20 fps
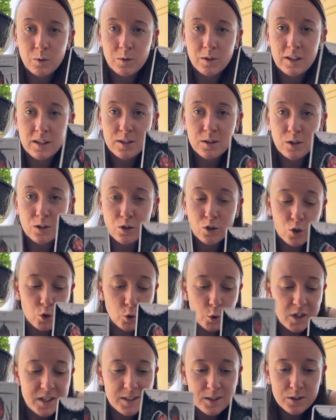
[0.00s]
These are
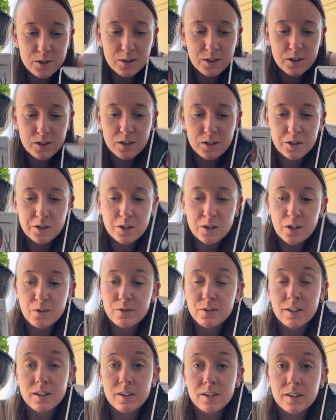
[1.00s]
choices to
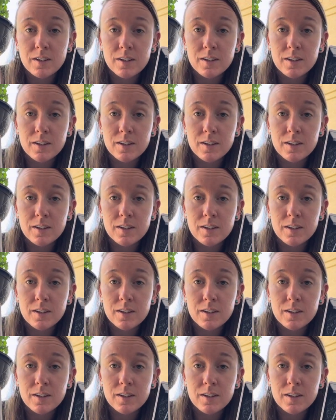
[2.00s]
suffer.